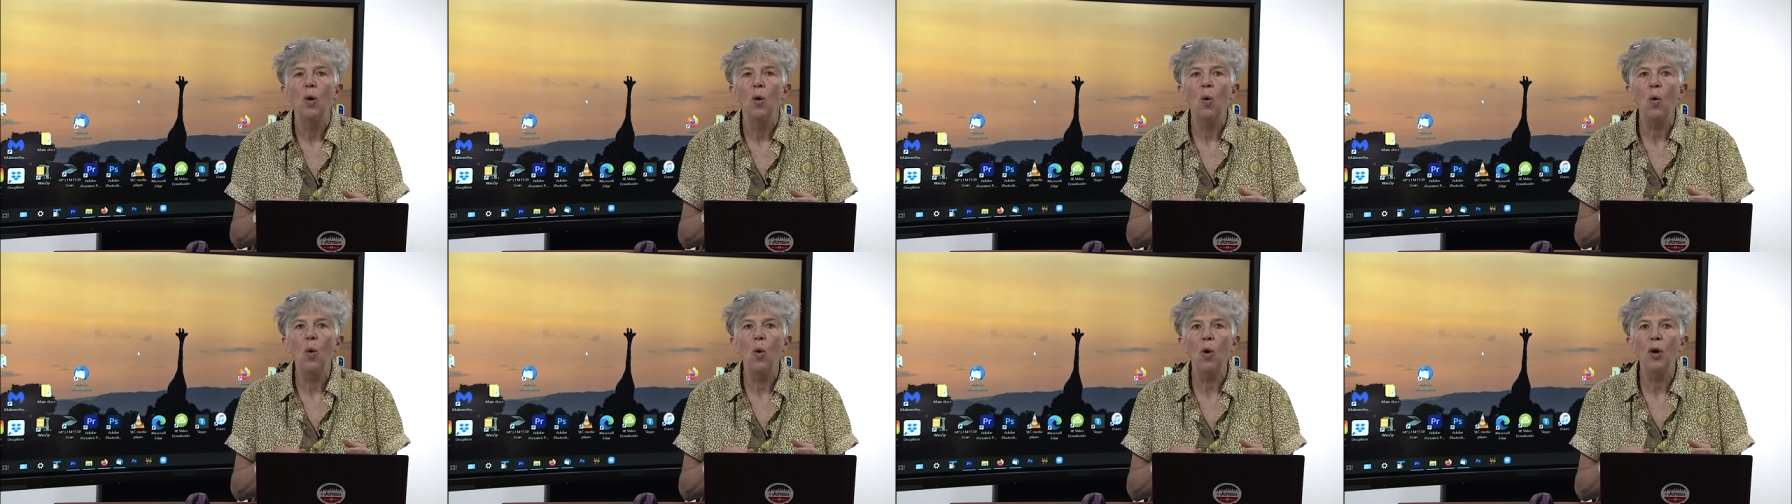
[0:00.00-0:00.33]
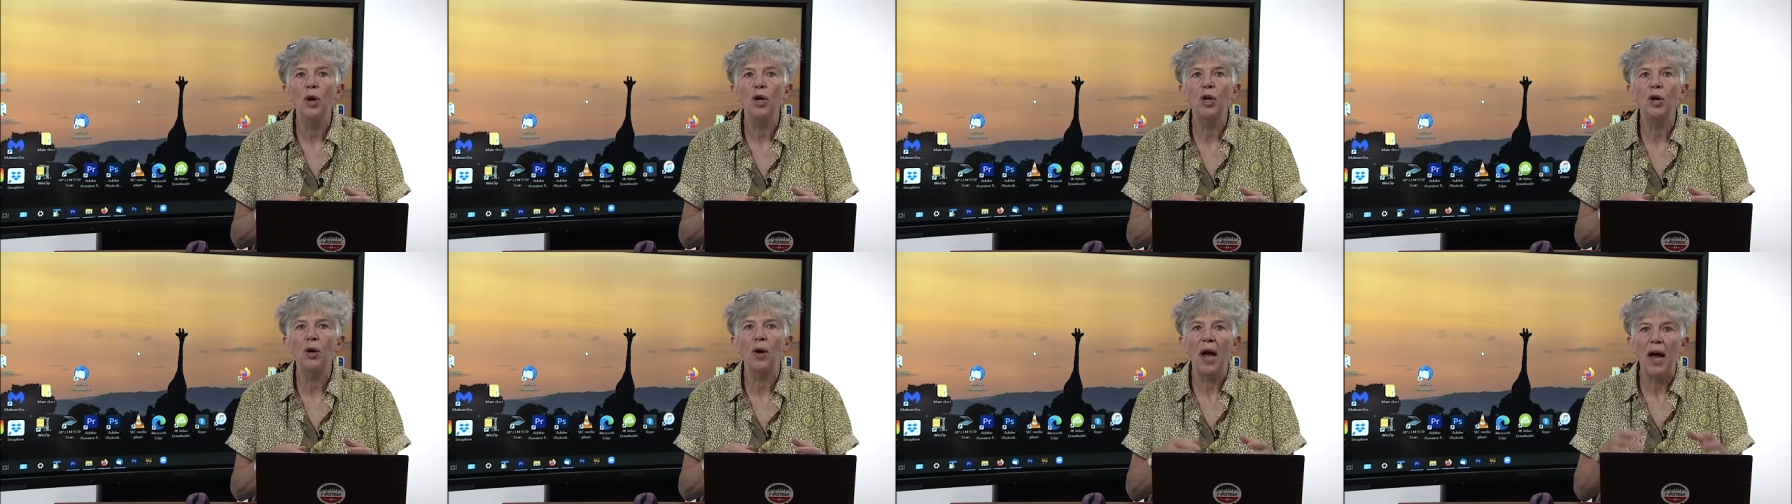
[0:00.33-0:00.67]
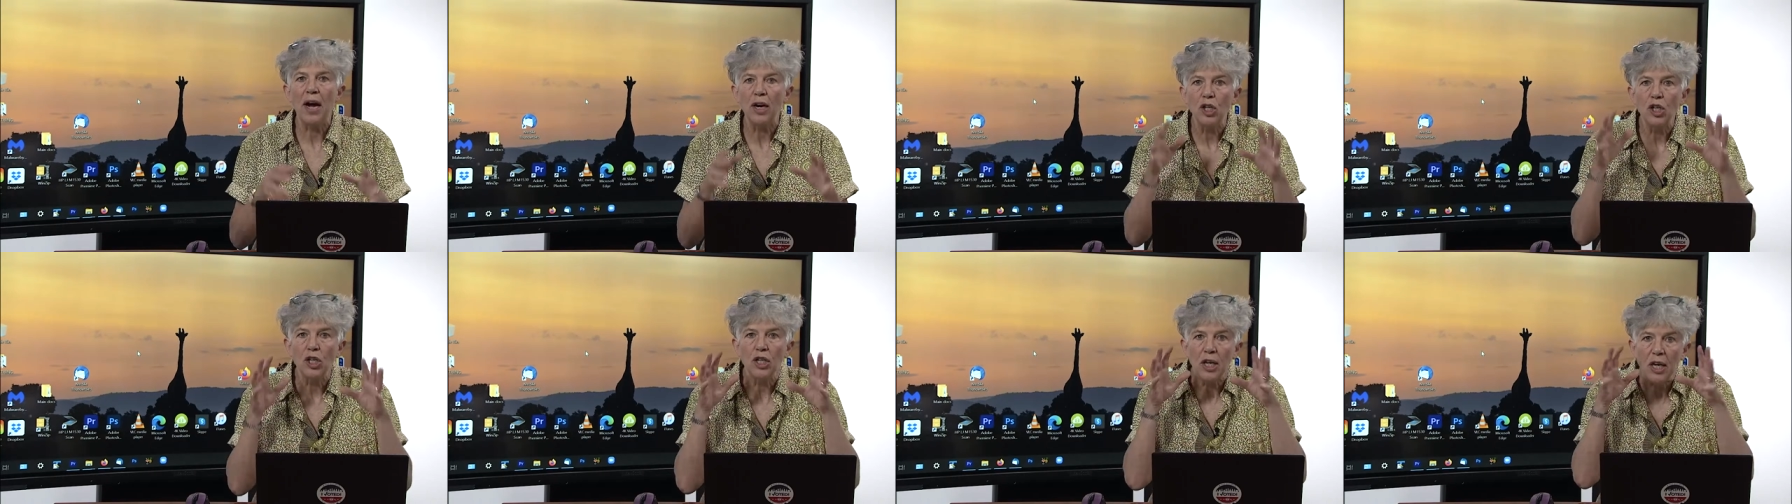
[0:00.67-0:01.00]
or you're
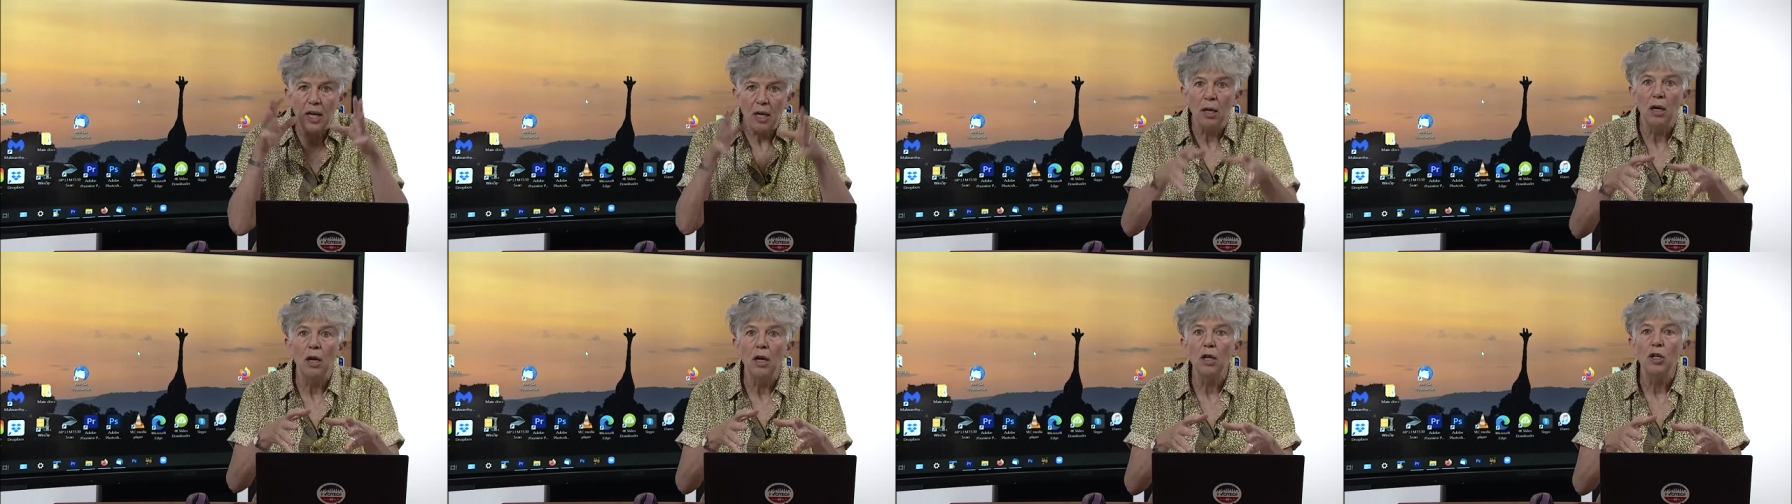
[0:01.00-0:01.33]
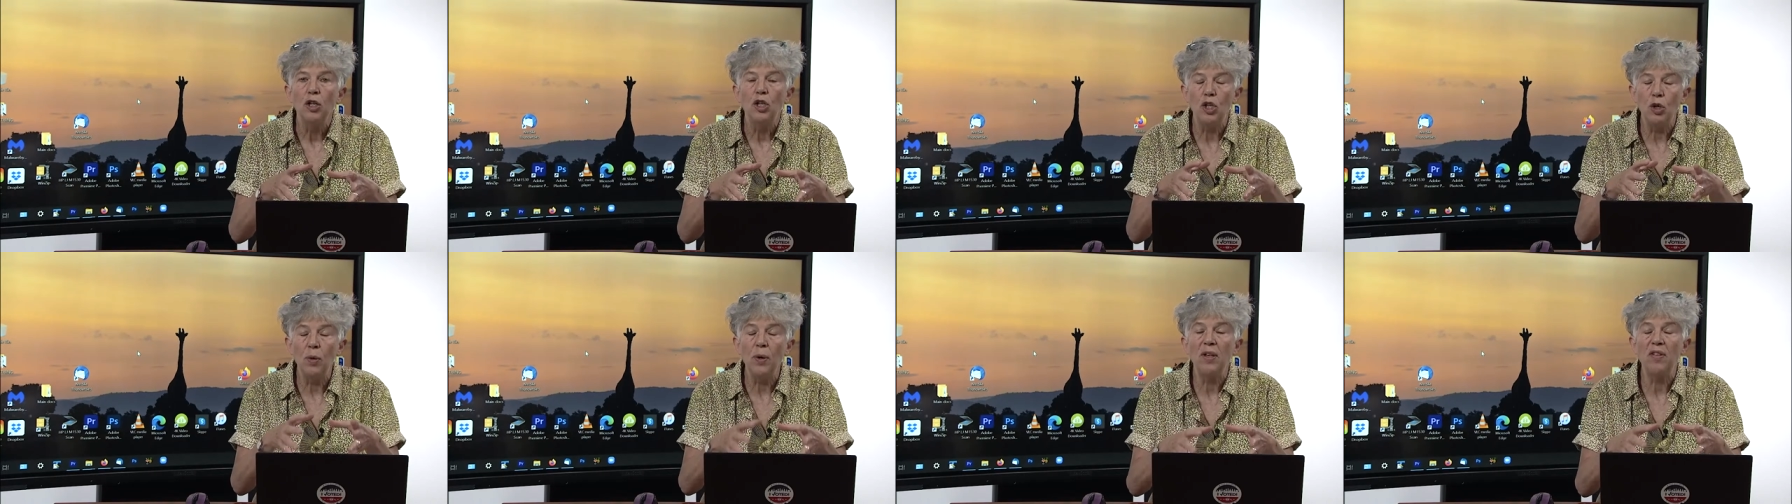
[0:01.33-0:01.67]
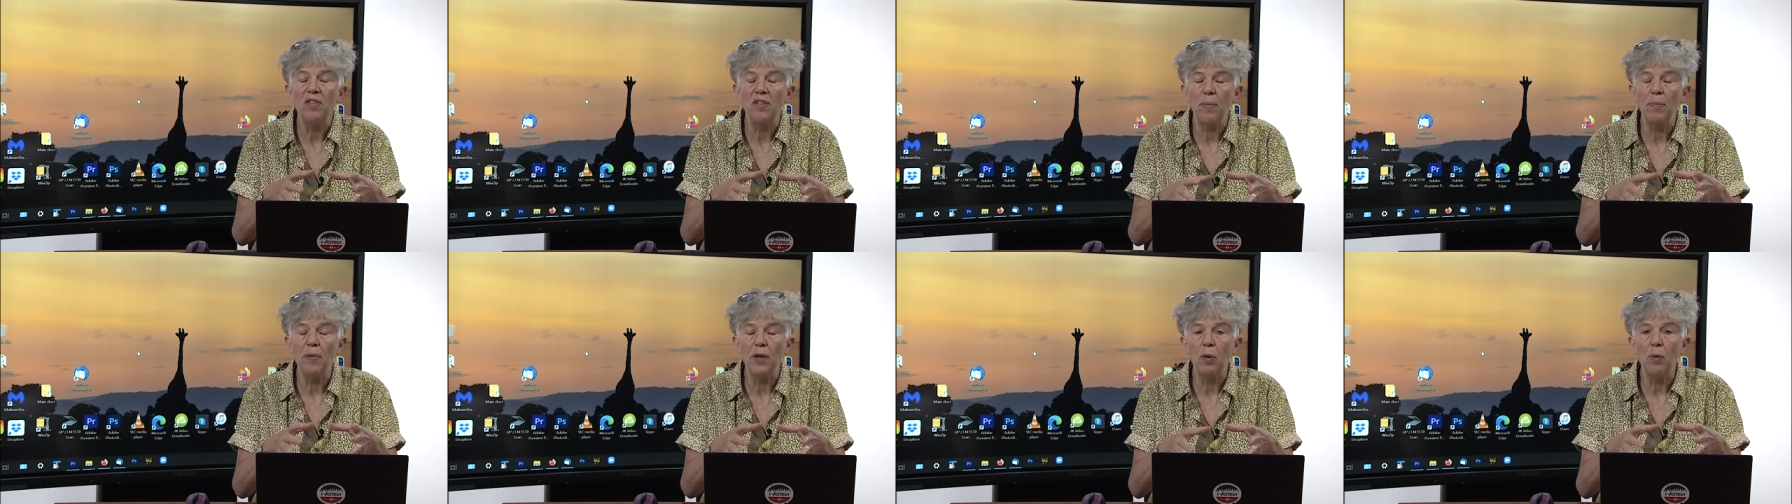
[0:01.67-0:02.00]
actually doing
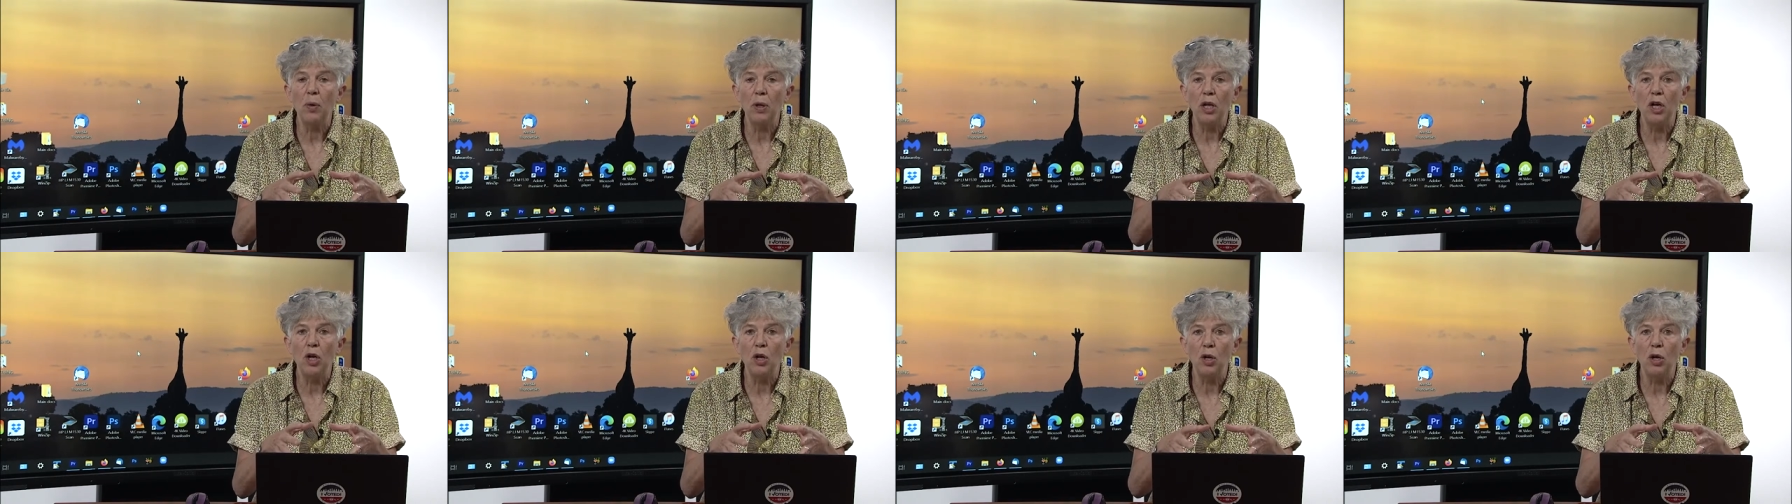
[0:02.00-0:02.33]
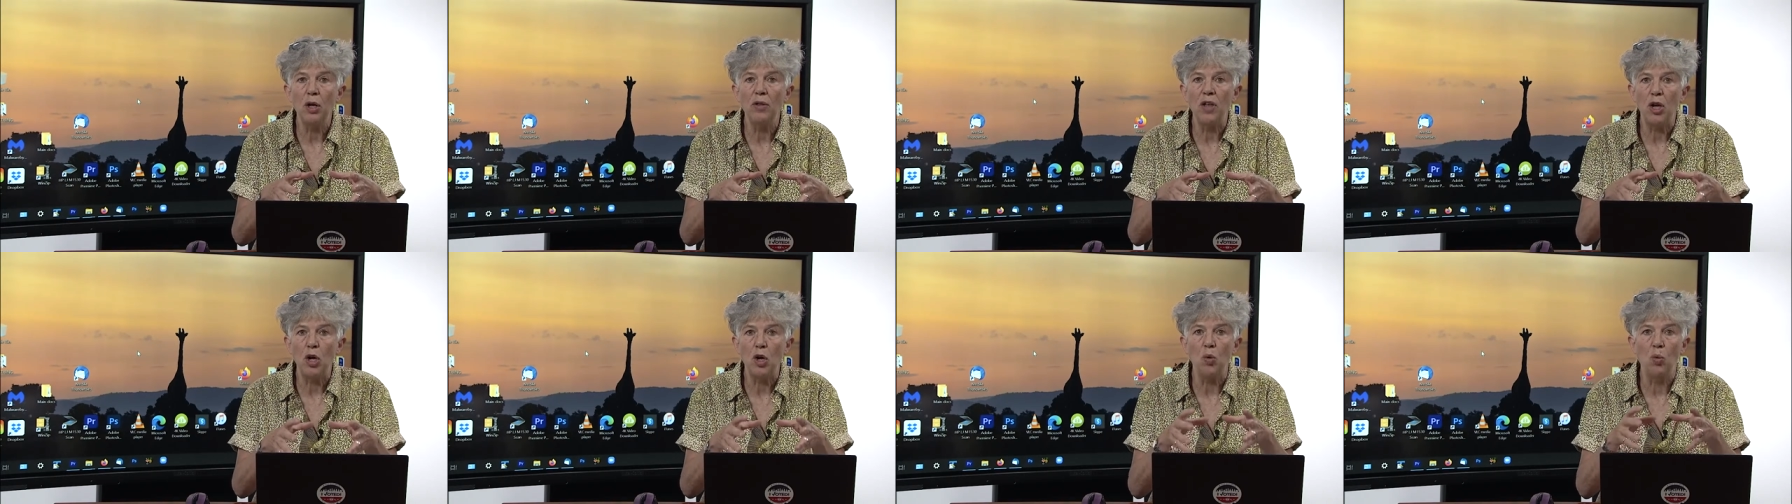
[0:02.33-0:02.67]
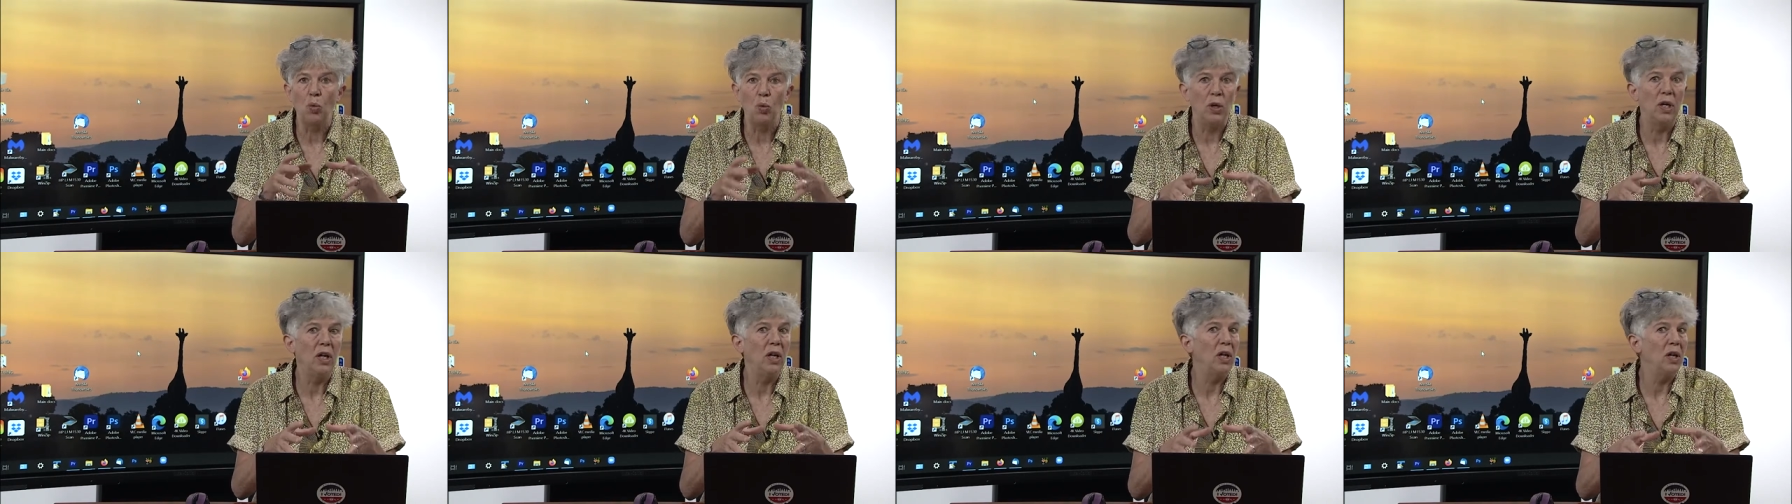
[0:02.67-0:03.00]
something really good that you
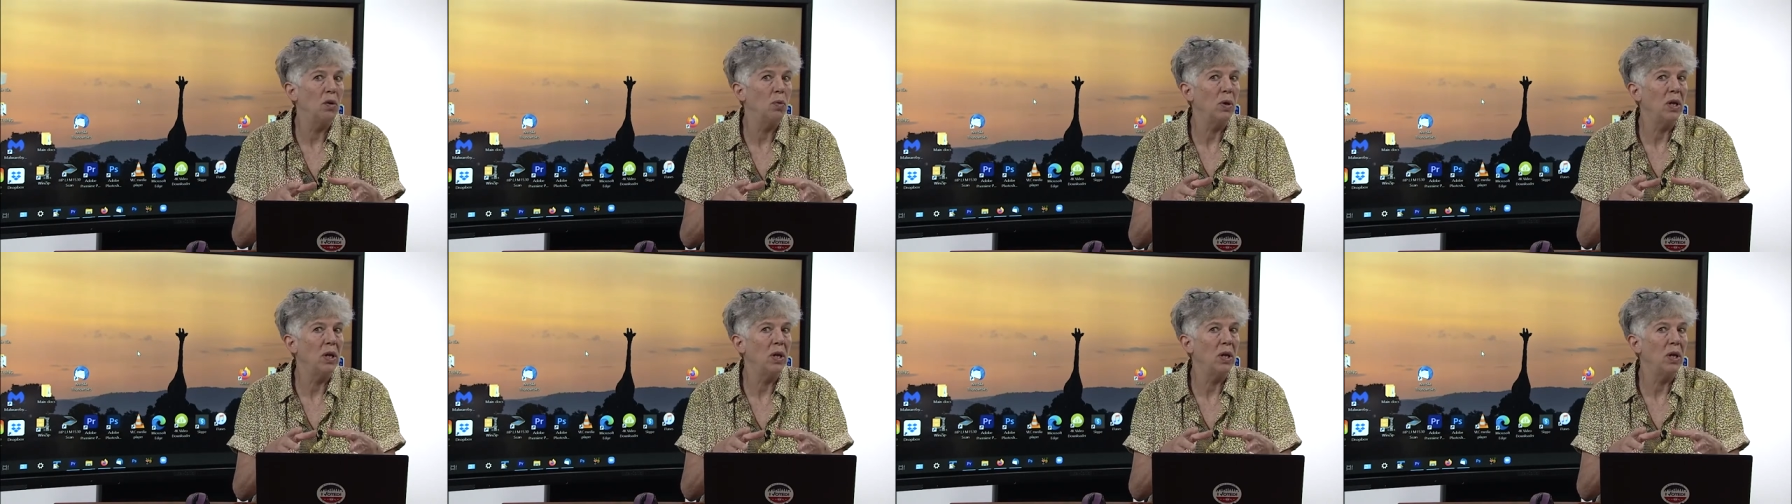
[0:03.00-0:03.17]
really,